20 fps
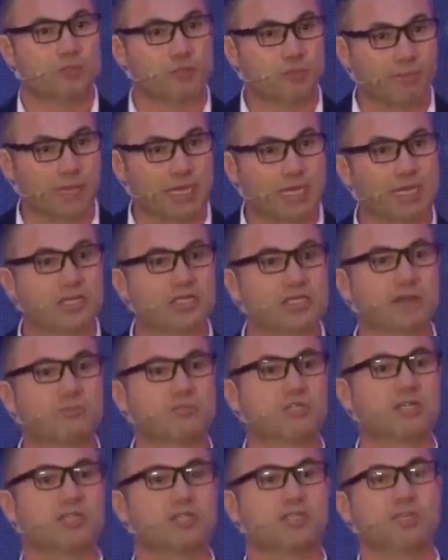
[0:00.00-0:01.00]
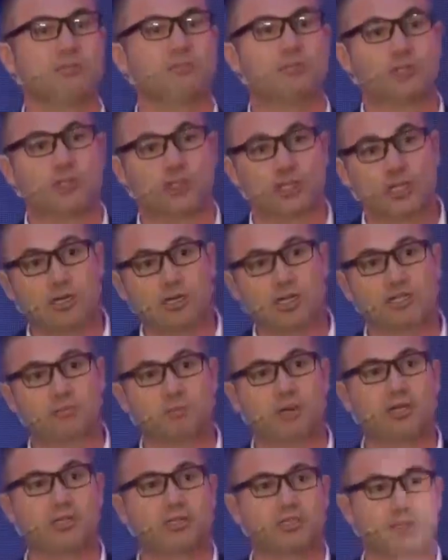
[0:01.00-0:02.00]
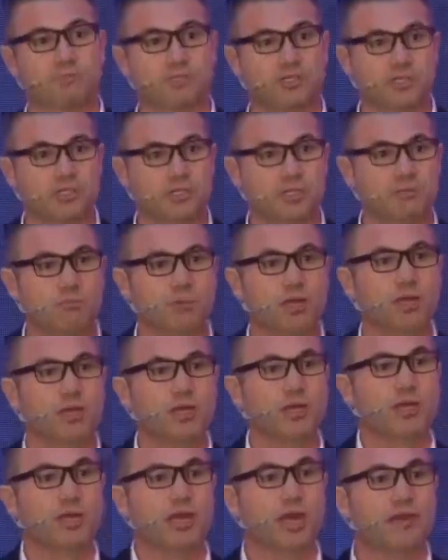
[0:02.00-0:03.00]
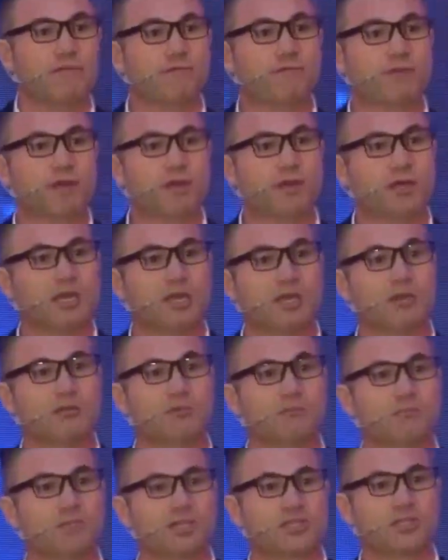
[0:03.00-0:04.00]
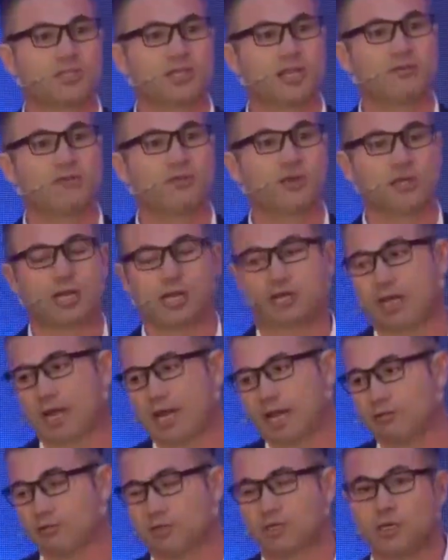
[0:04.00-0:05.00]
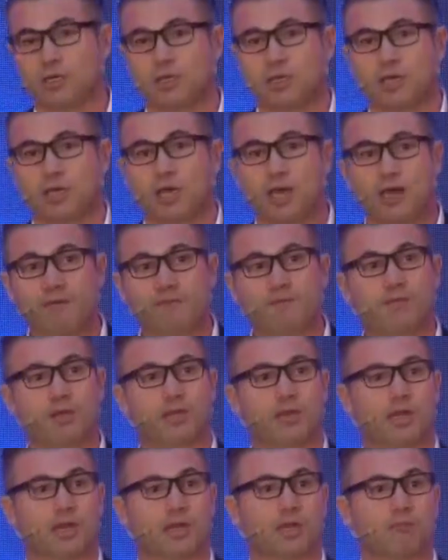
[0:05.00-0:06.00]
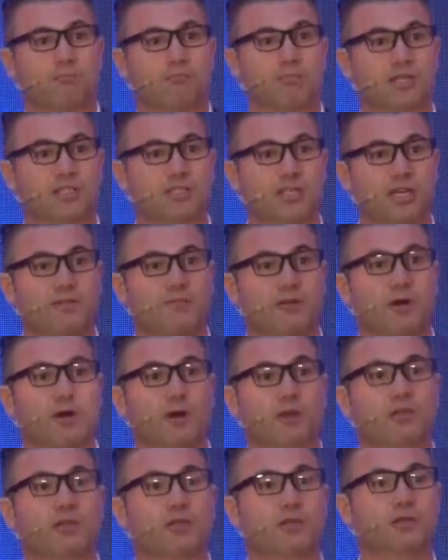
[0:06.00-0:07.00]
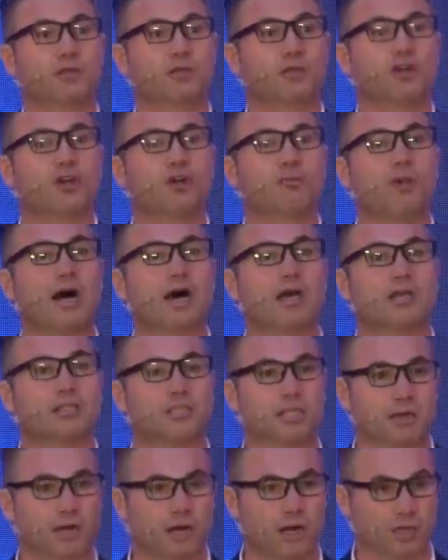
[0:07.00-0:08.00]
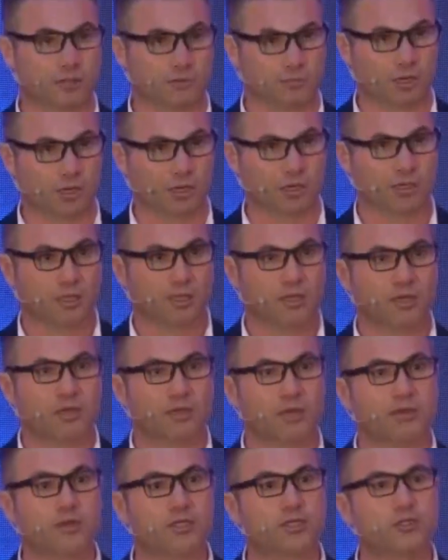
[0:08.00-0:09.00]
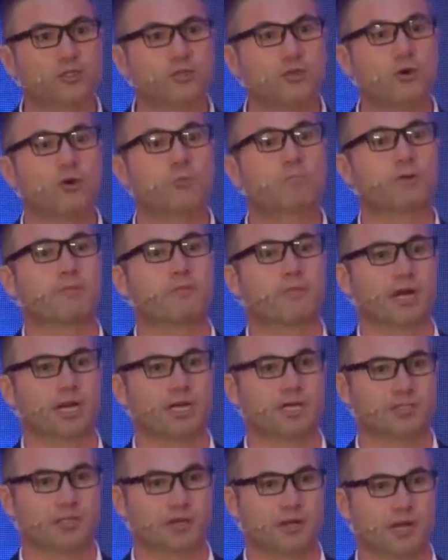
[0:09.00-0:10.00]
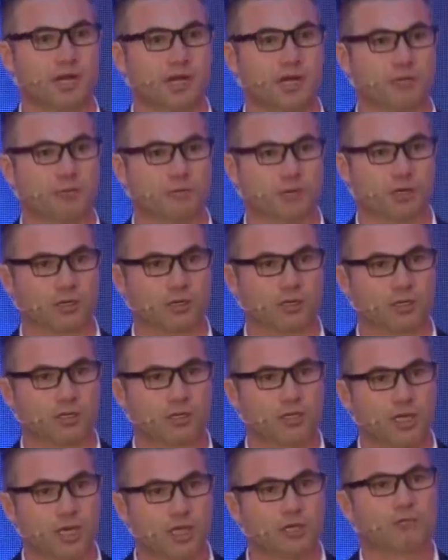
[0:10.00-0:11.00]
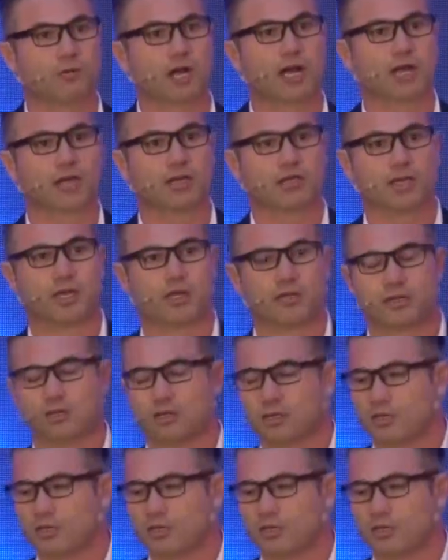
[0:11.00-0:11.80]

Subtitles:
to billing subsystem, to digital experience subsystem. Everything must live on the cloud. Everything must live on commodity hardware. There is no proprietary hardware in Rakuten.